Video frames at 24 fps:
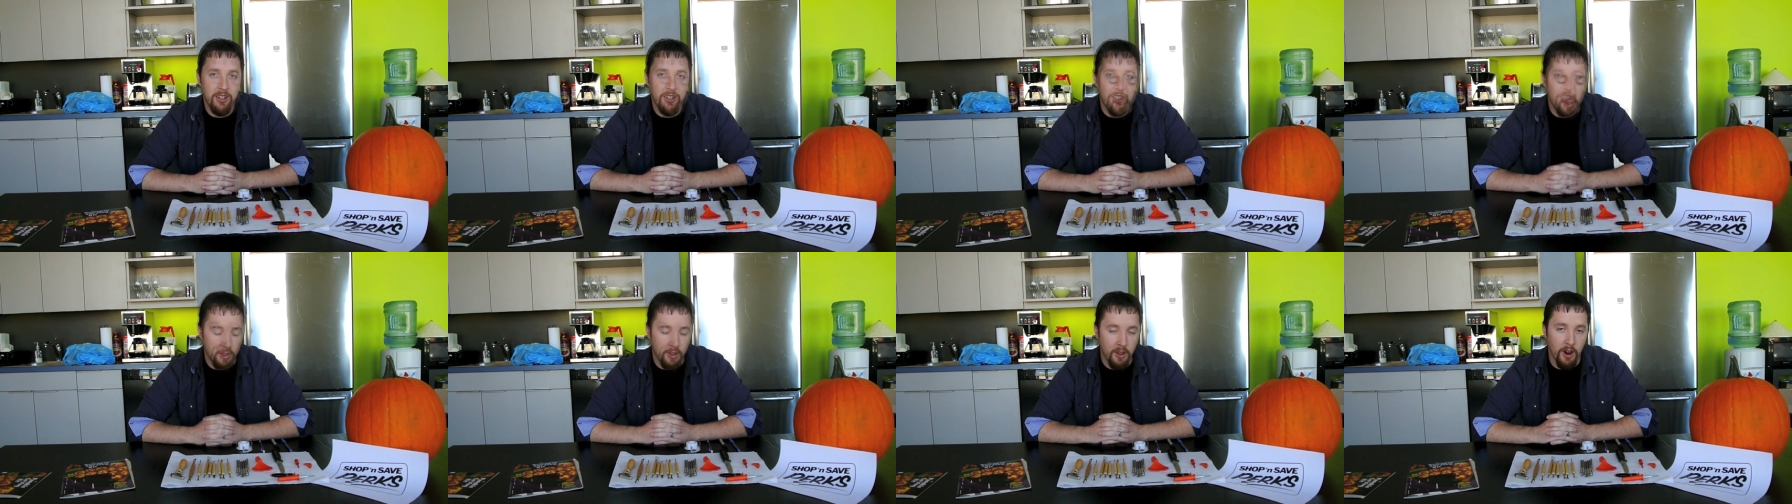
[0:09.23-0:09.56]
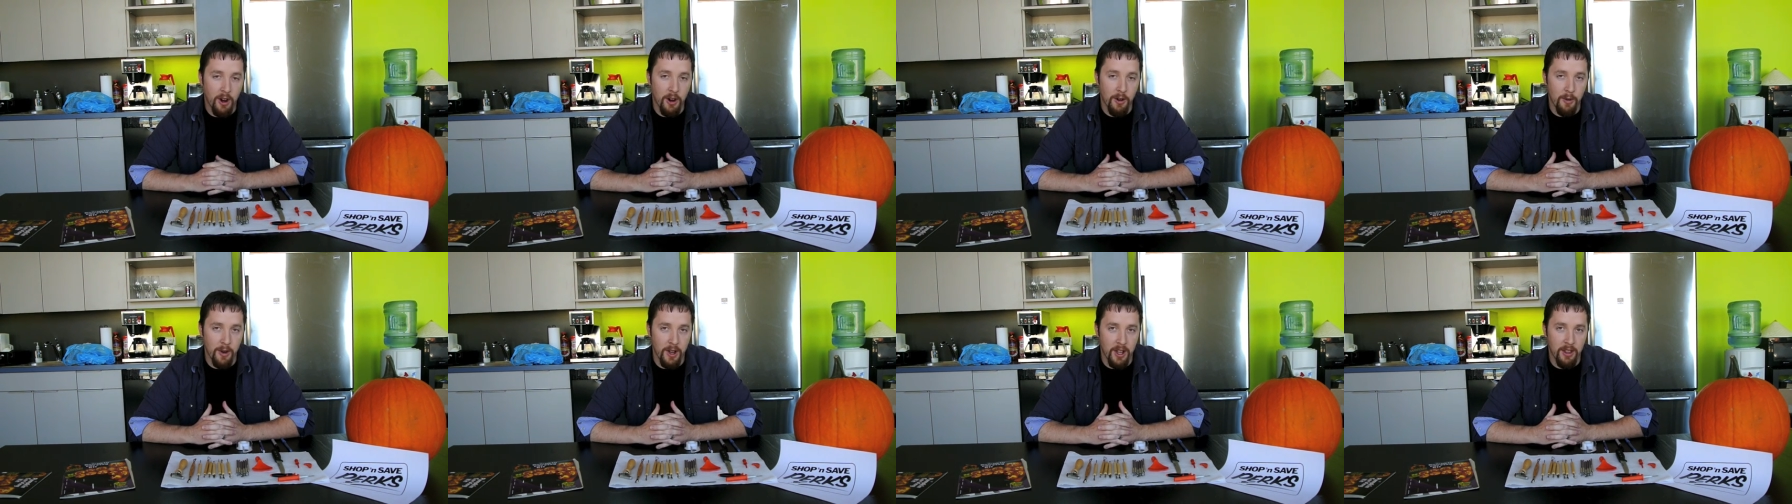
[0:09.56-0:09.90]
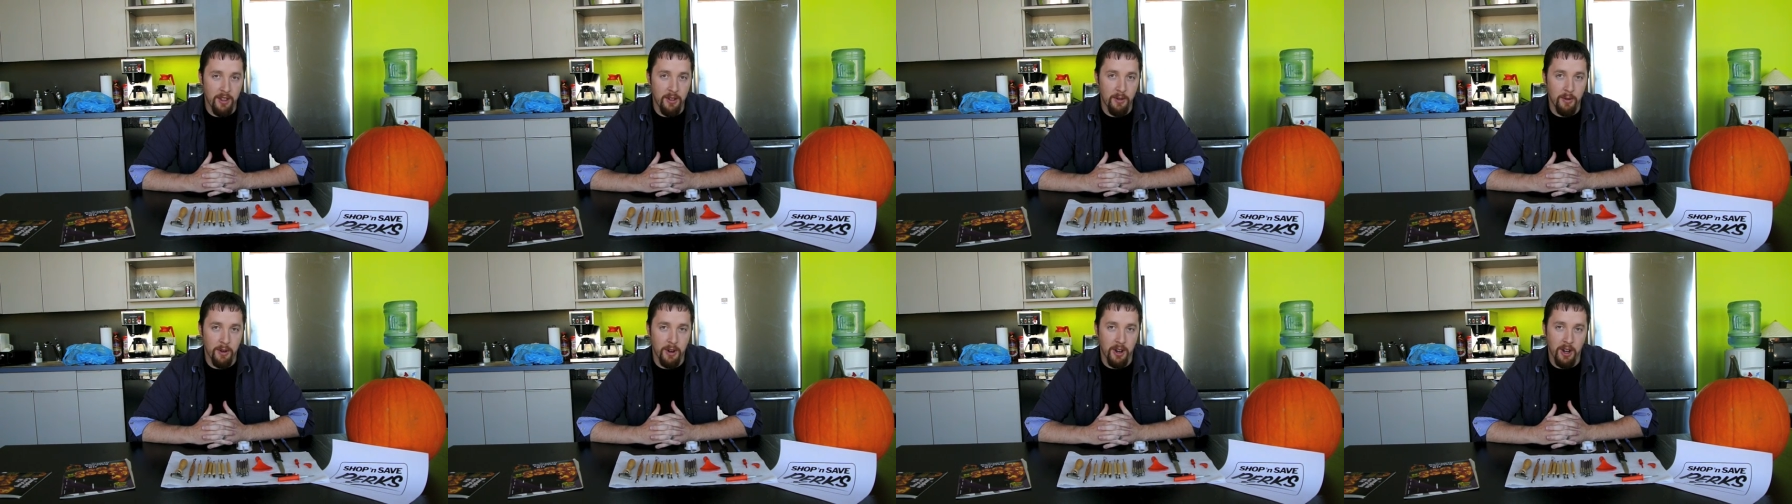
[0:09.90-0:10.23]
To start
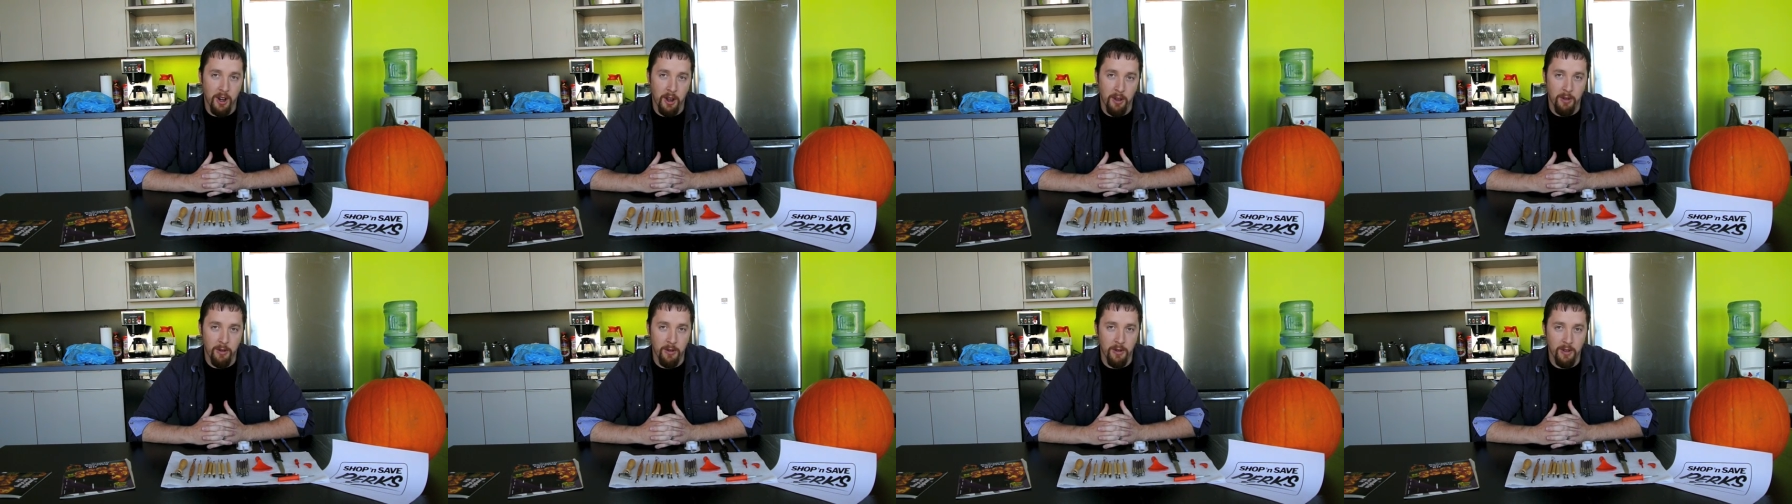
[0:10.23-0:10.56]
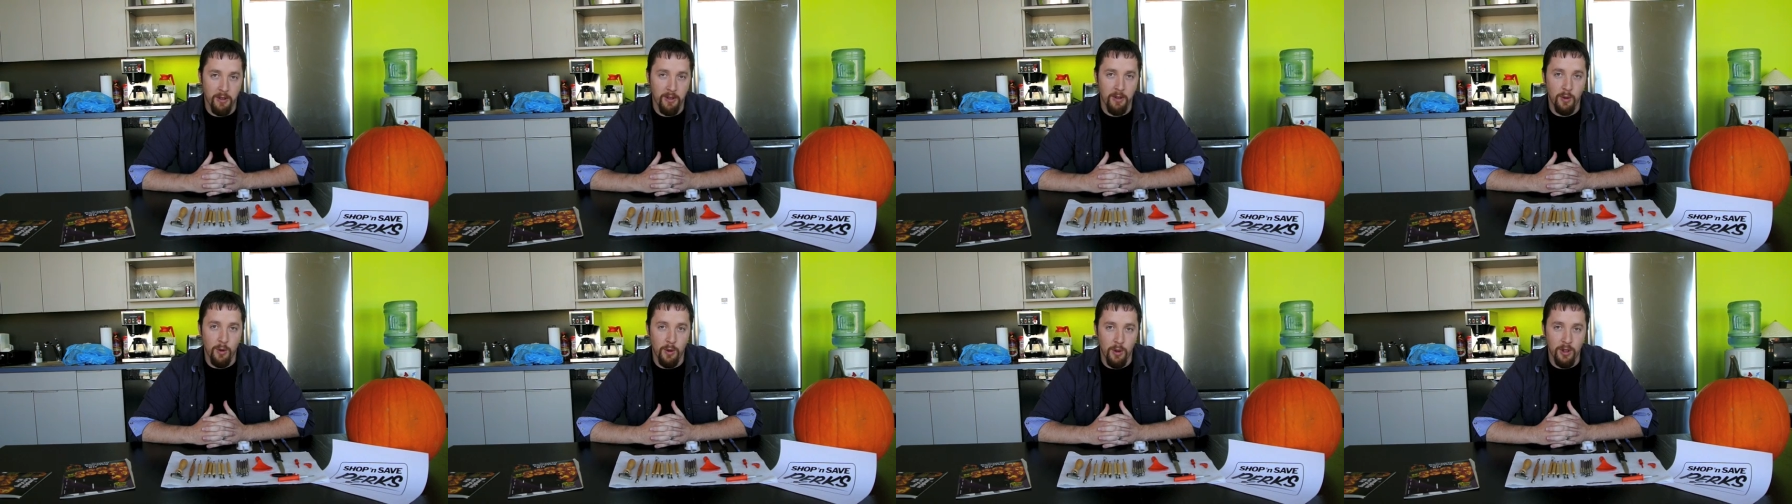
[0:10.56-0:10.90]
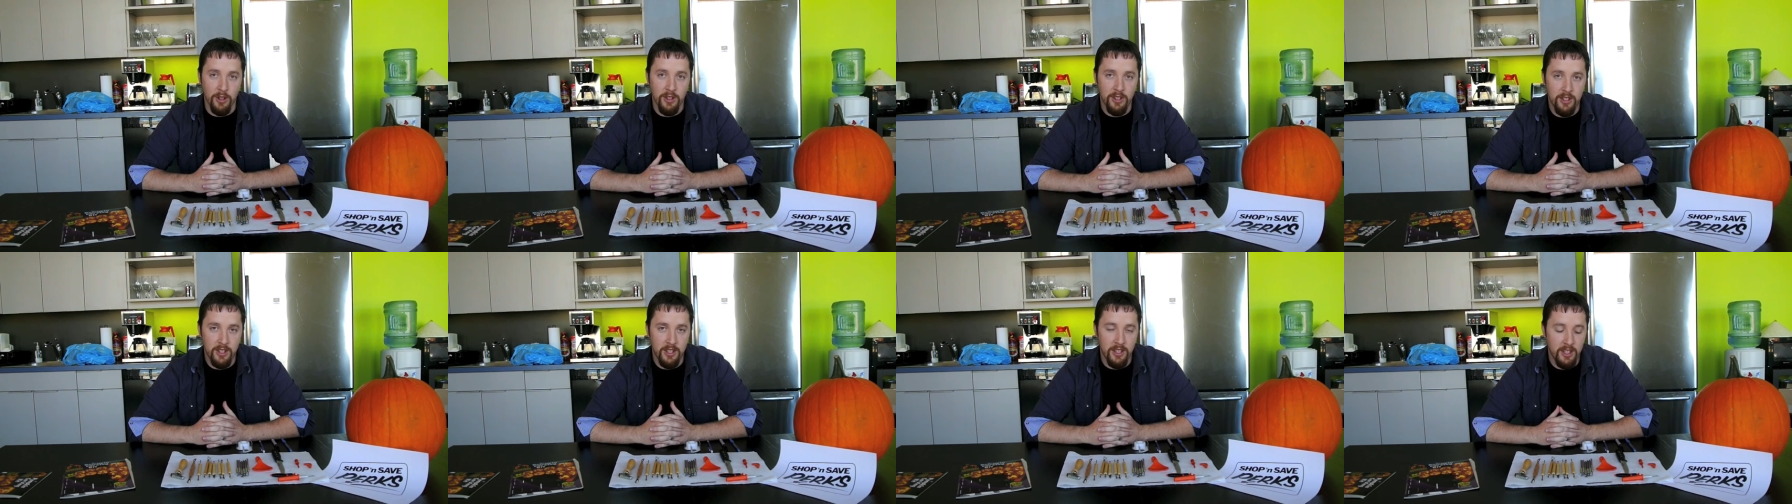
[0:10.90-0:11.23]
with, we're going to go through the
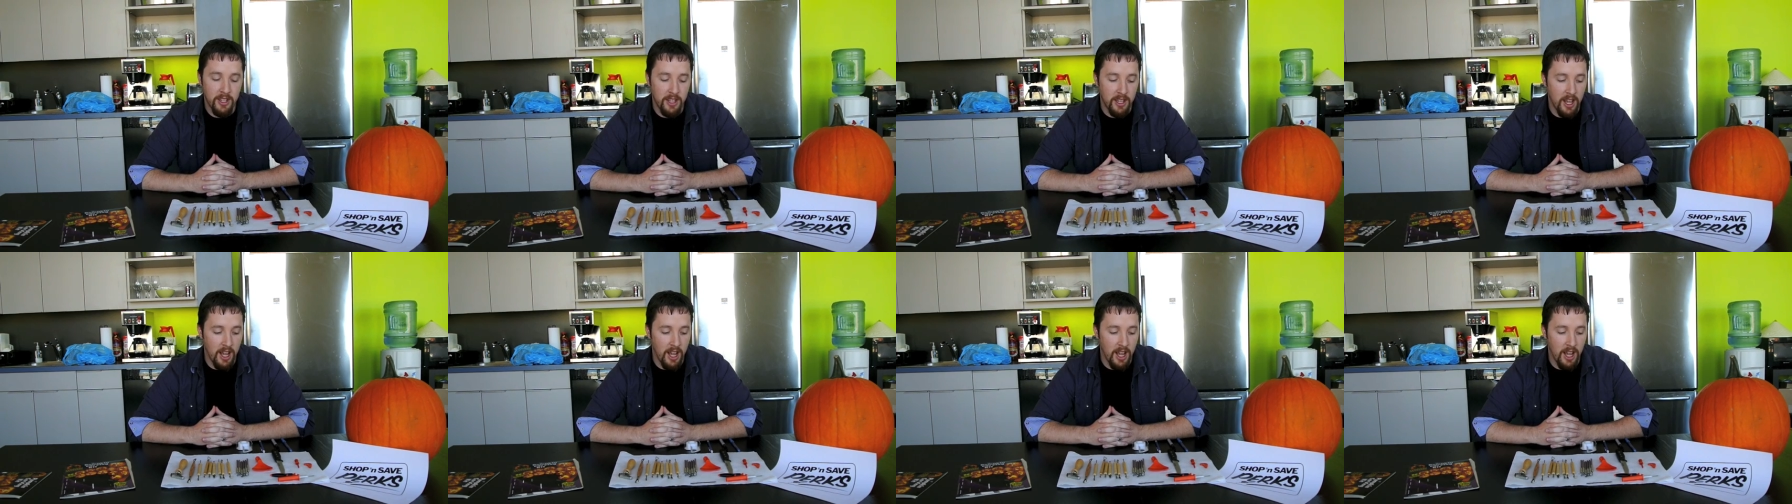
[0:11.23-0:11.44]
tools.